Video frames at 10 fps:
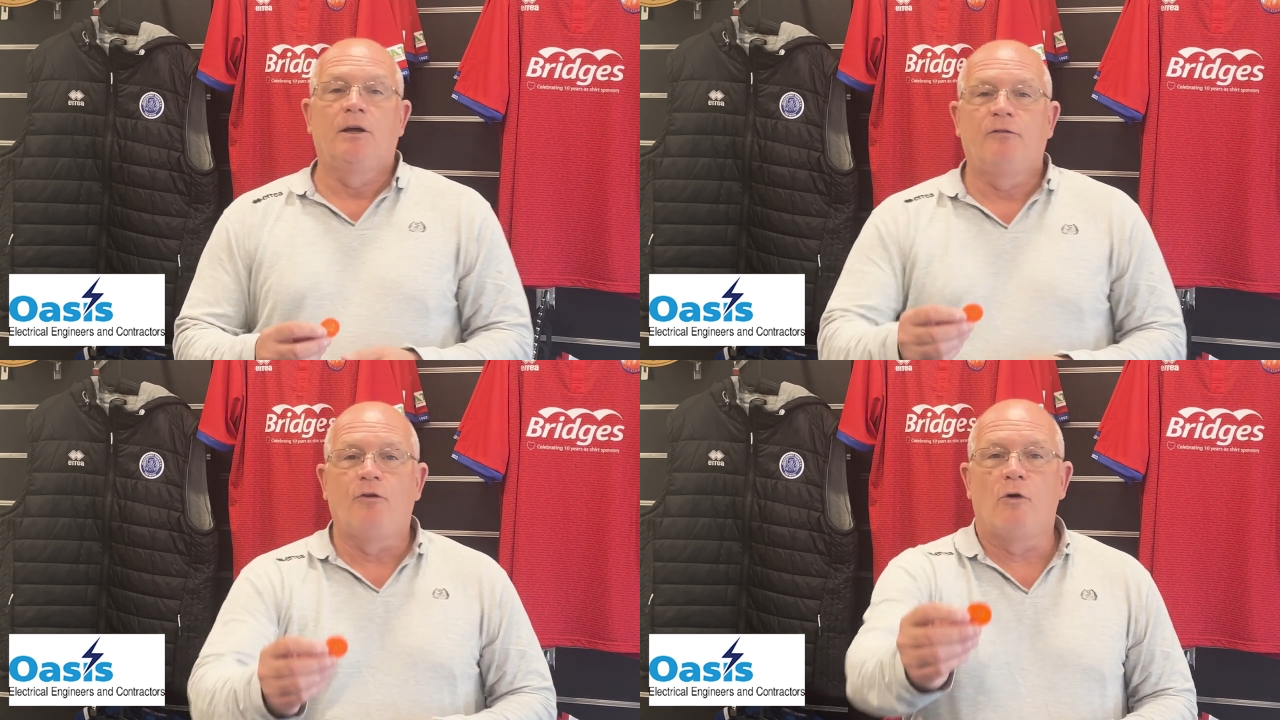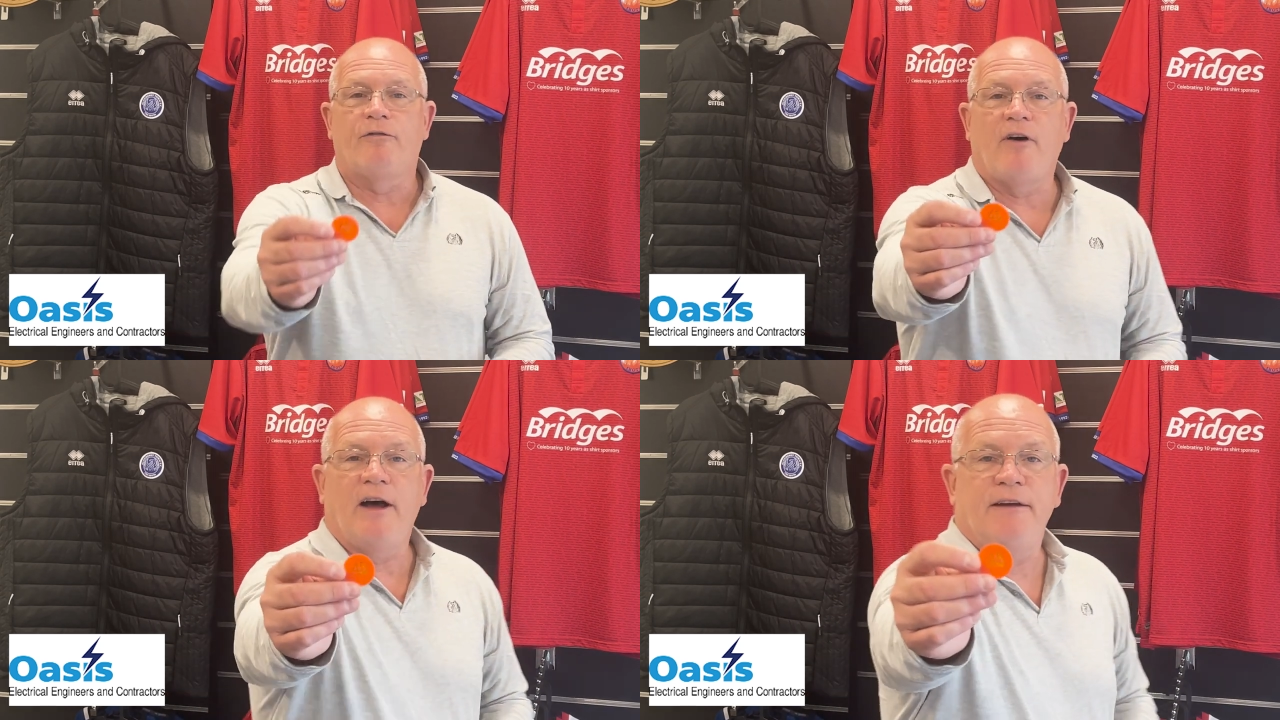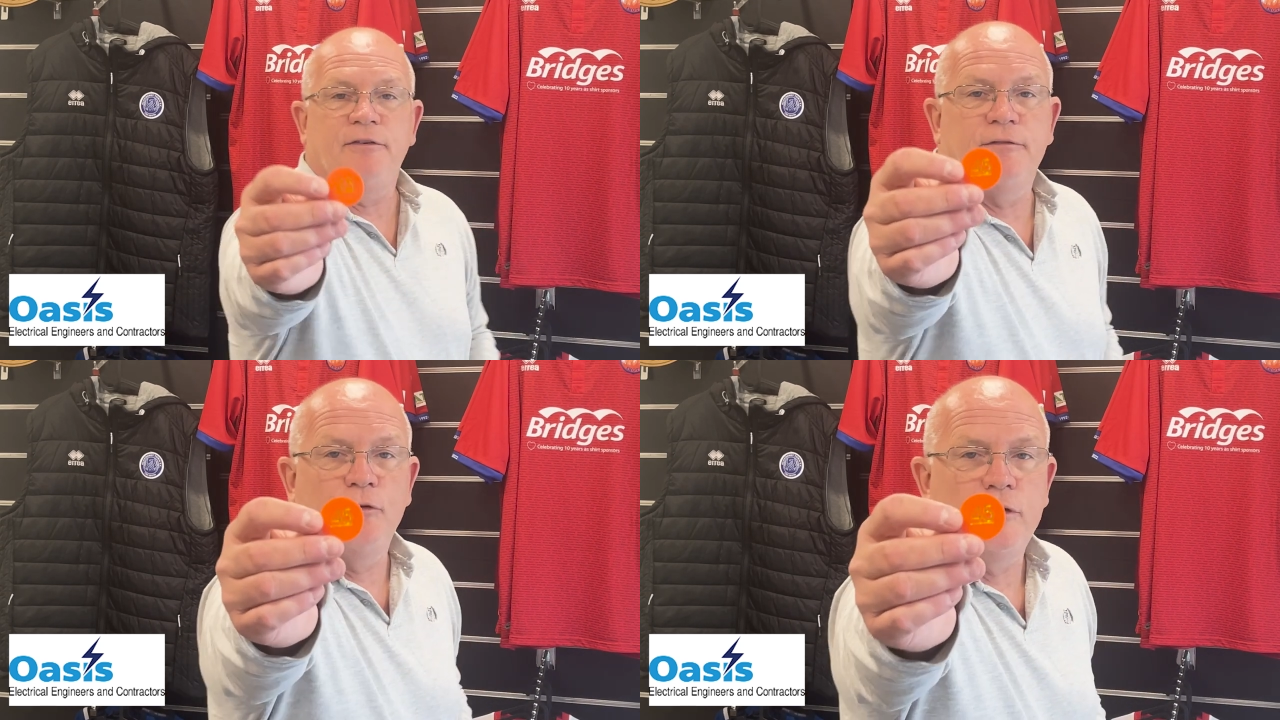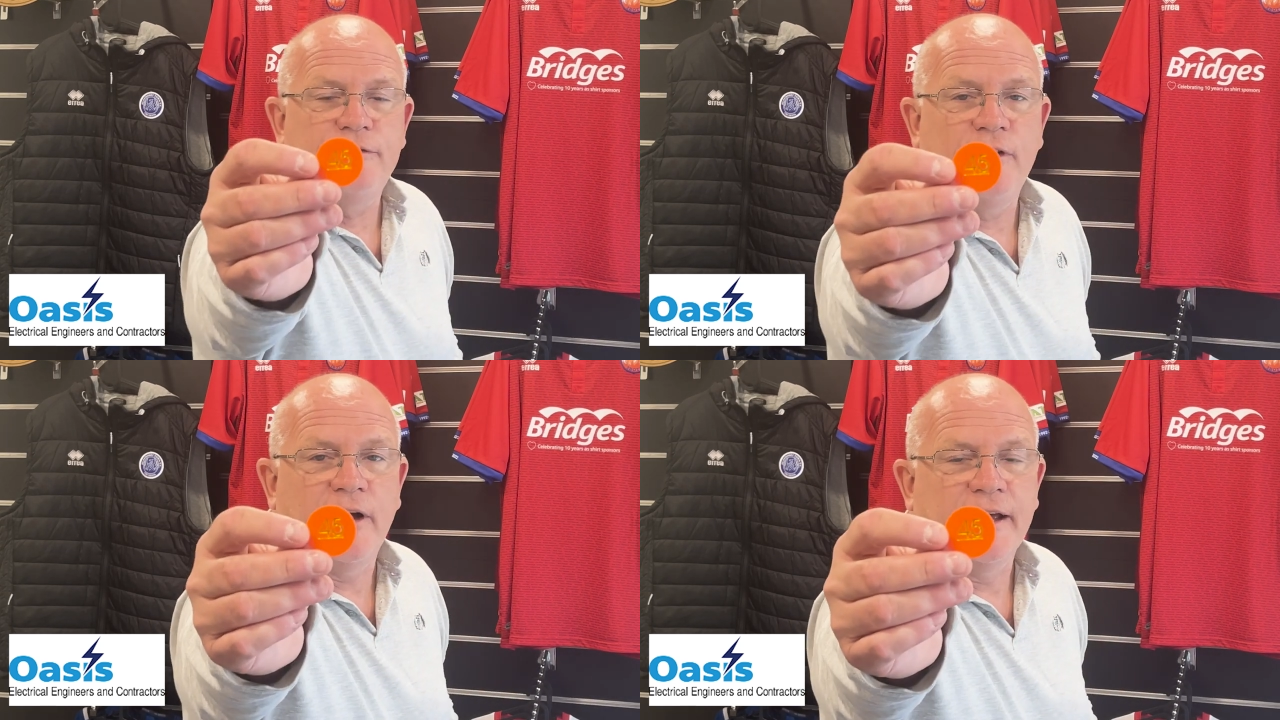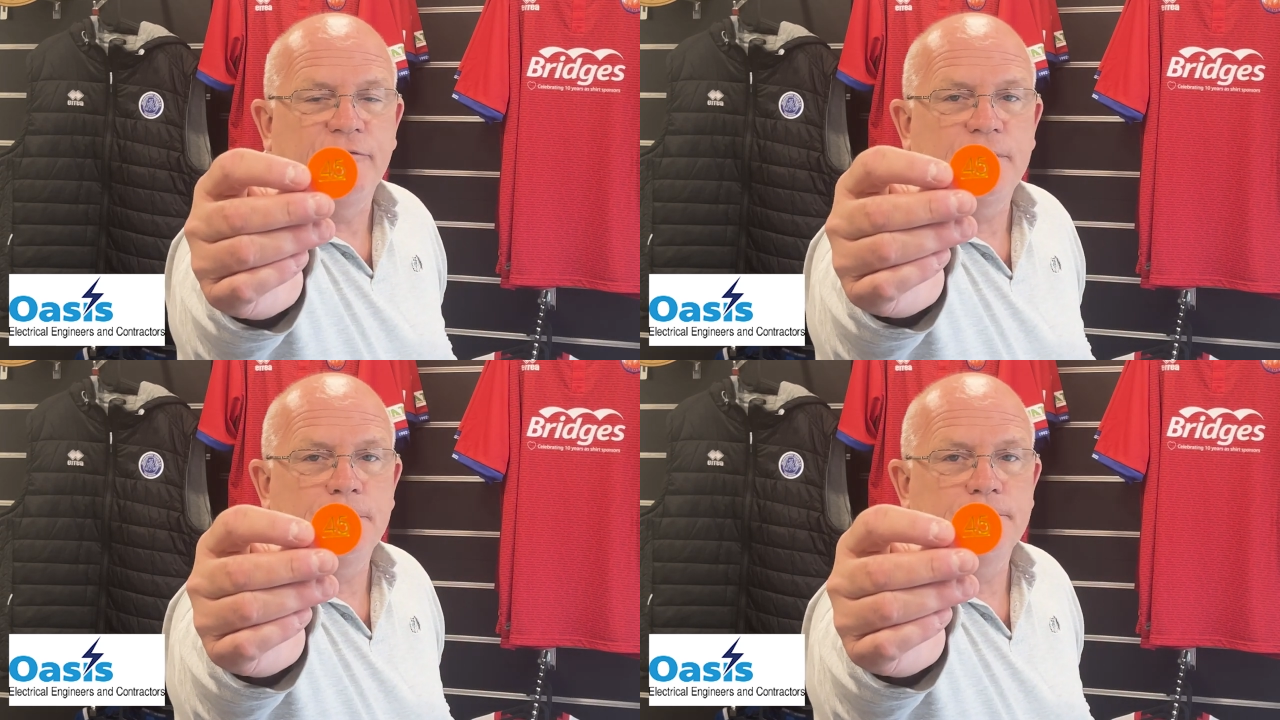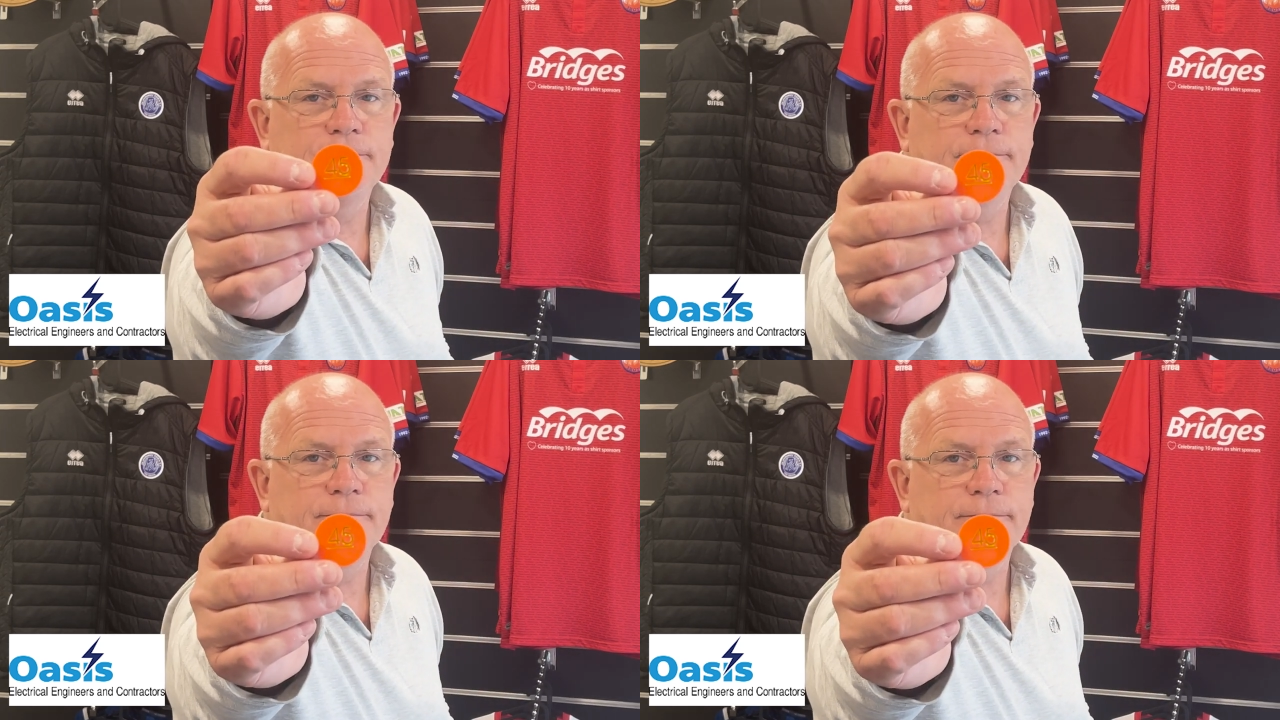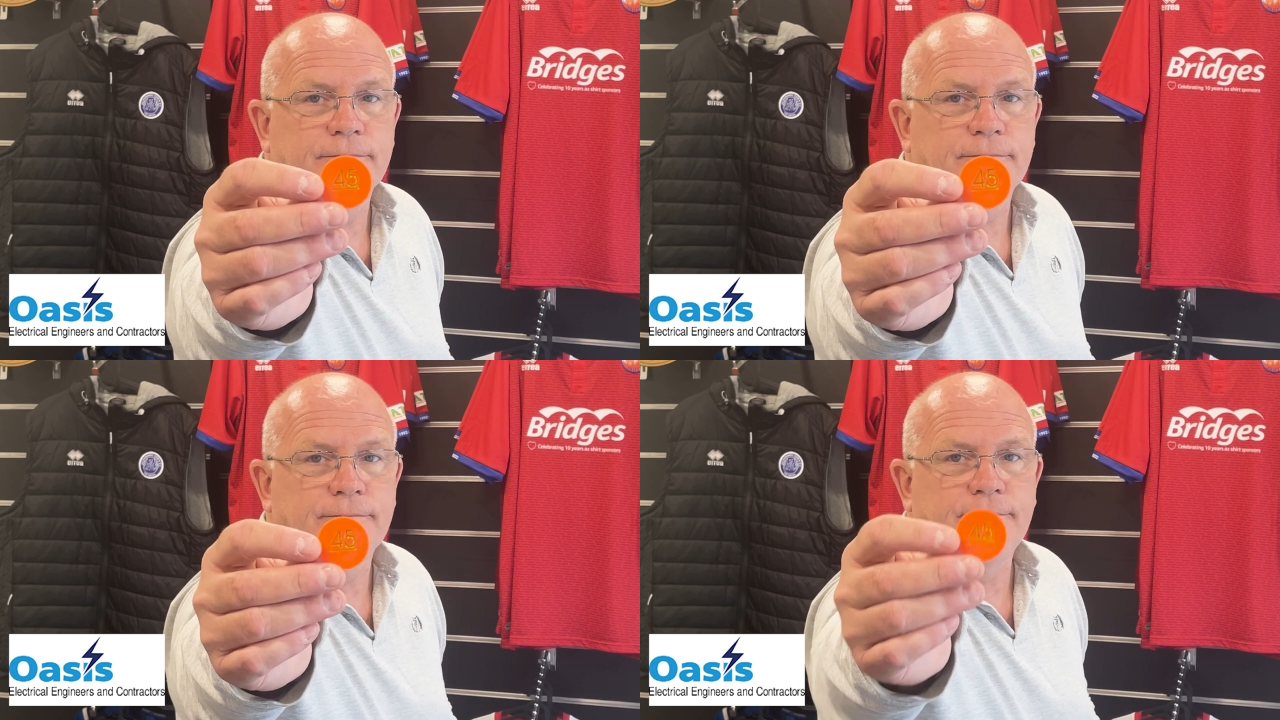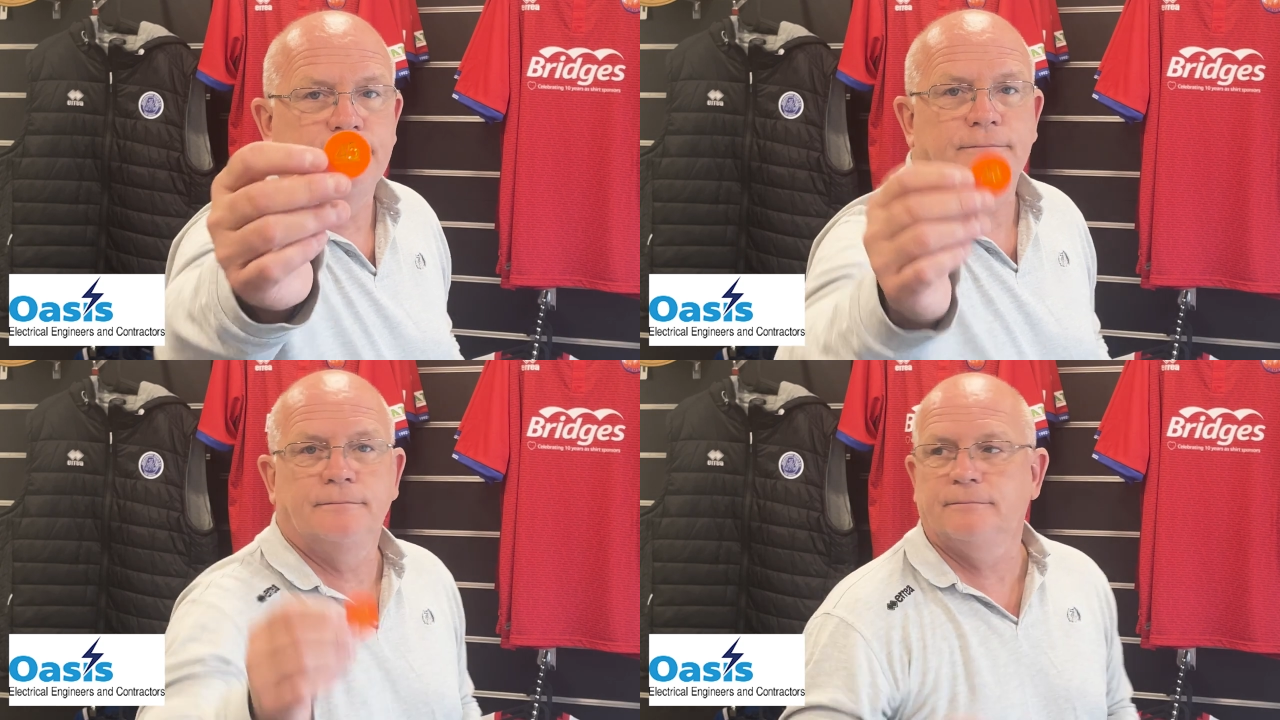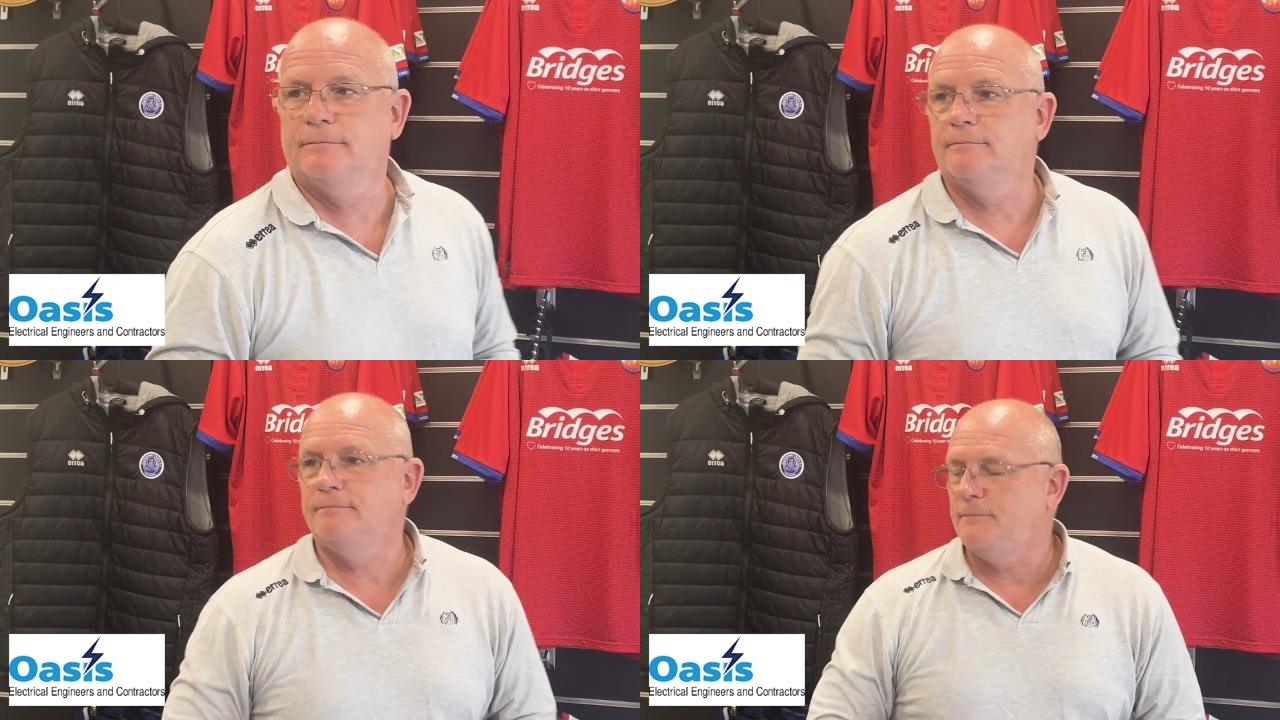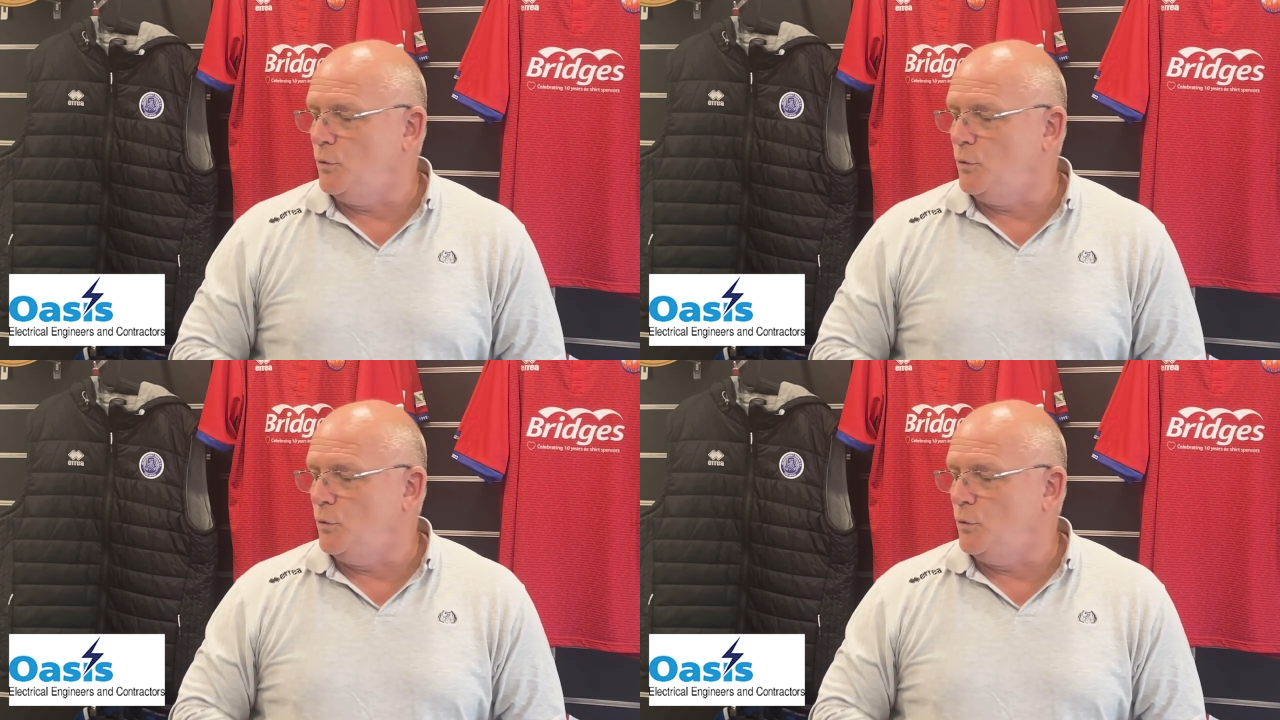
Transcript: Four and five, 45. It's another red number.